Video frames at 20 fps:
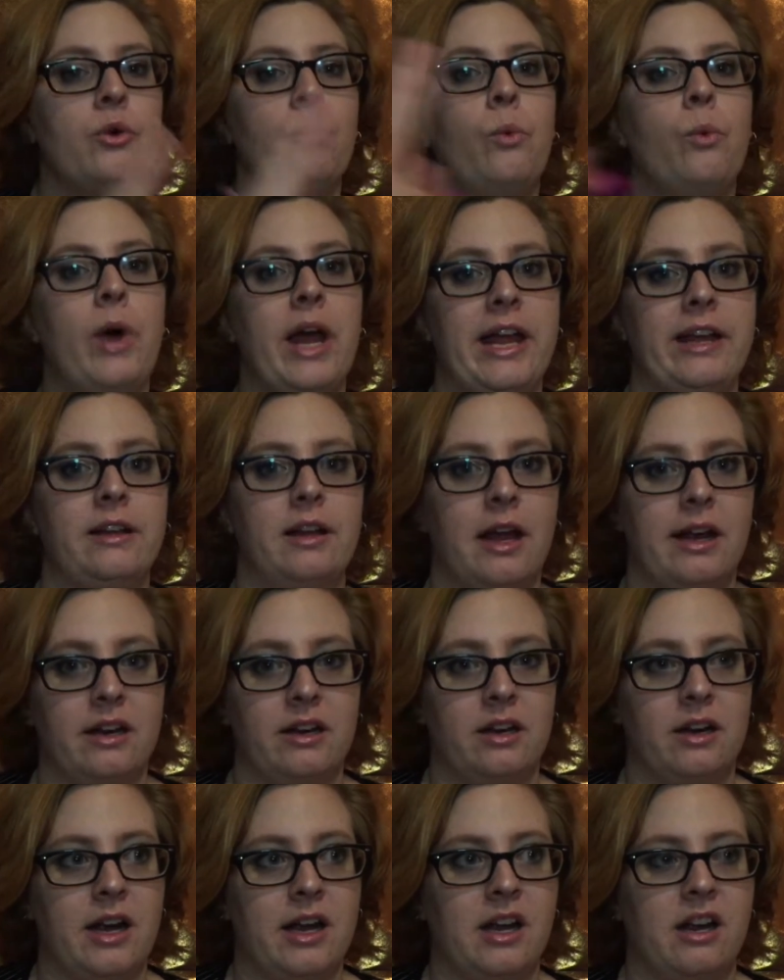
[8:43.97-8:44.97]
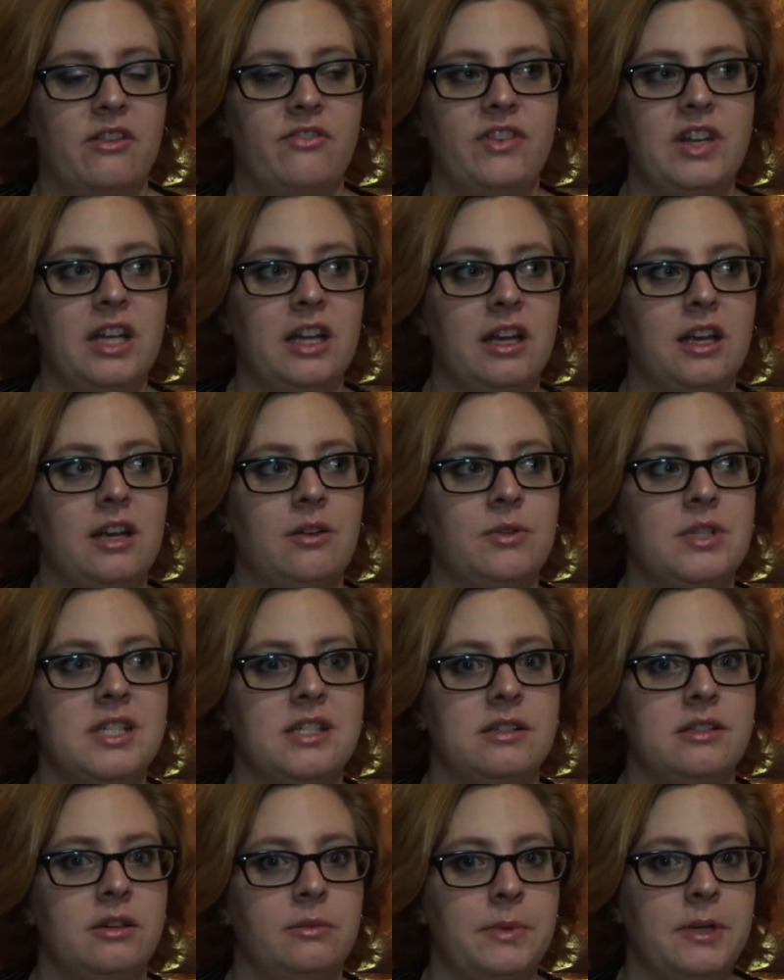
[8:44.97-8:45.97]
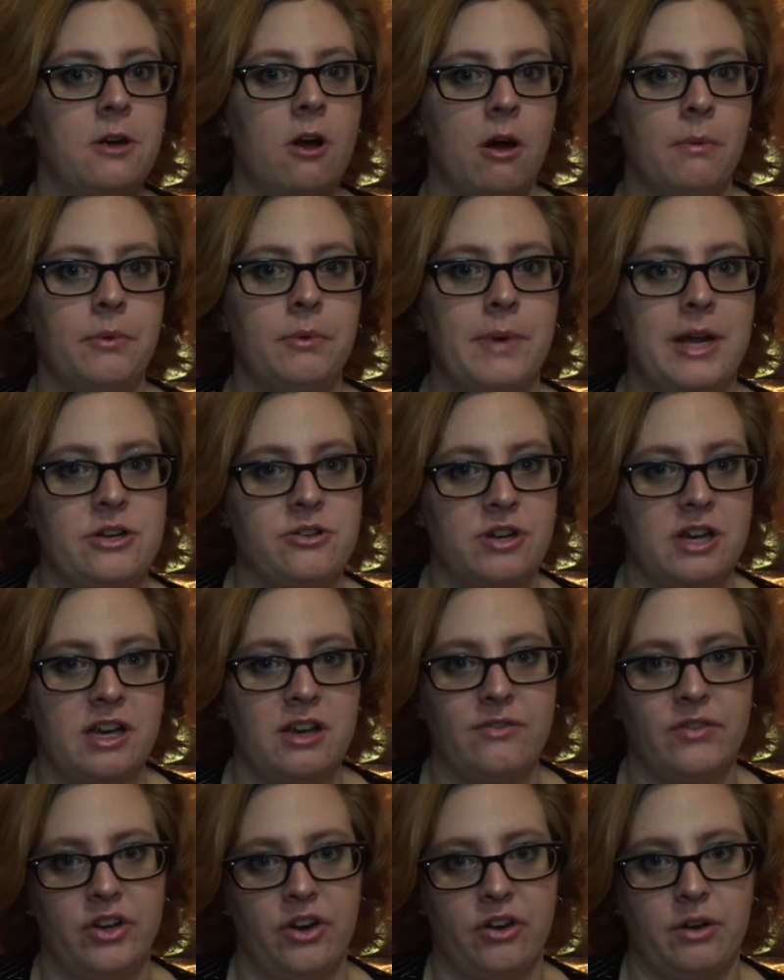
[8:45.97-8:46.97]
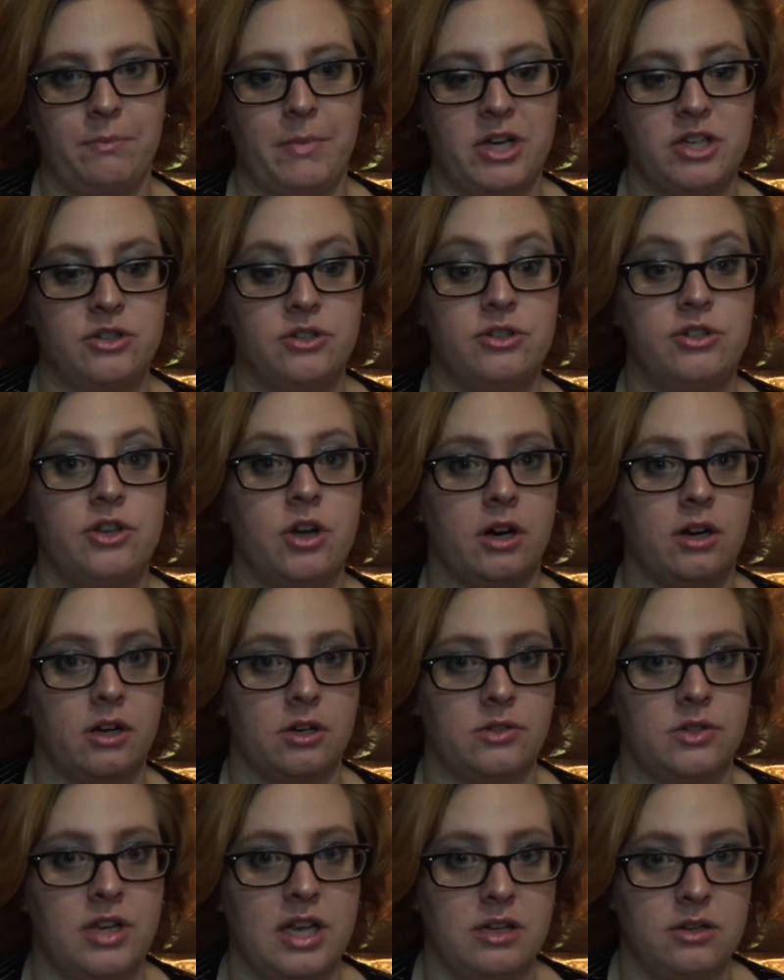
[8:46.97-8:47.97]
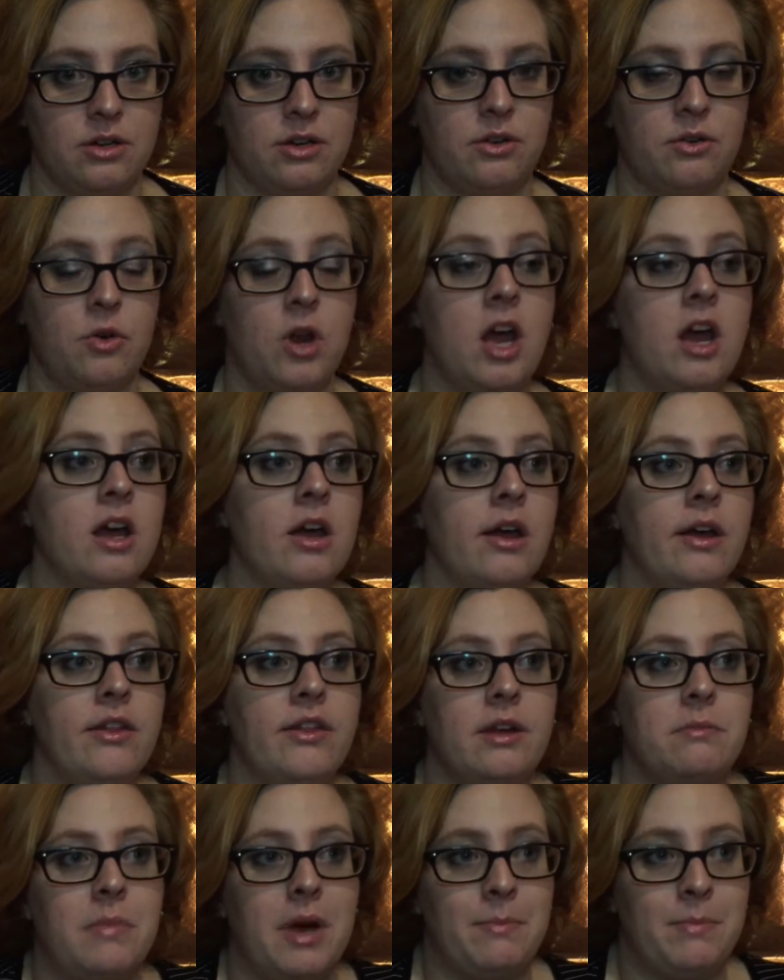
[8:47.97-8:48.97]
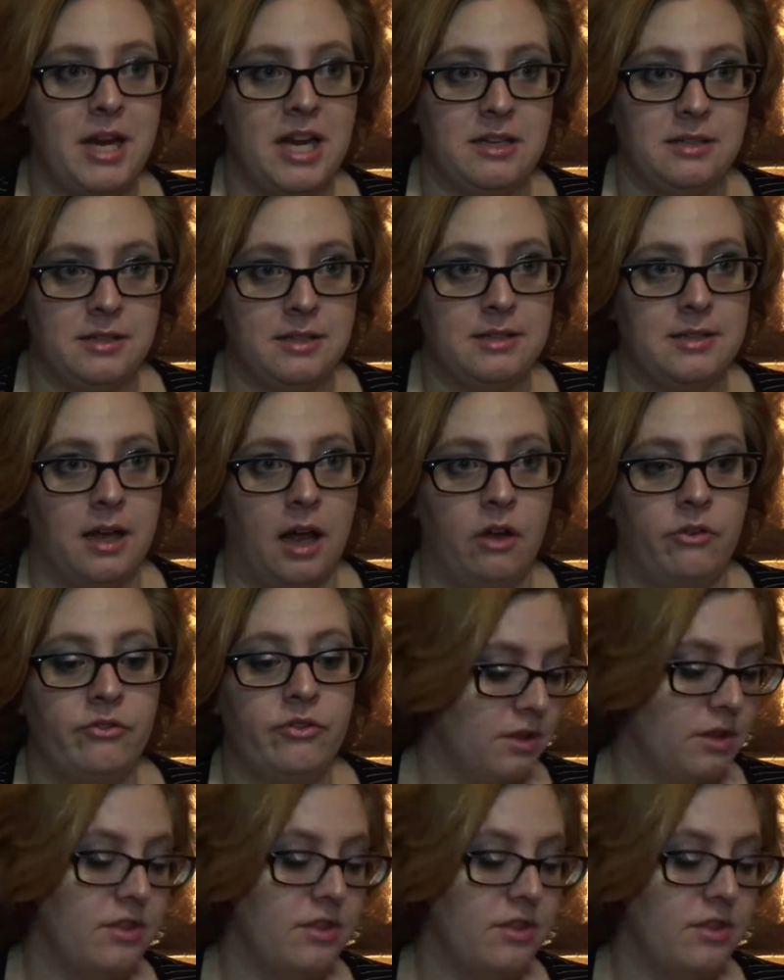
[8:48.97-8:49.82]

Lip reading: way lighter, and I feel like it would still be complimentary even on a much darker skin tone than my pasty self.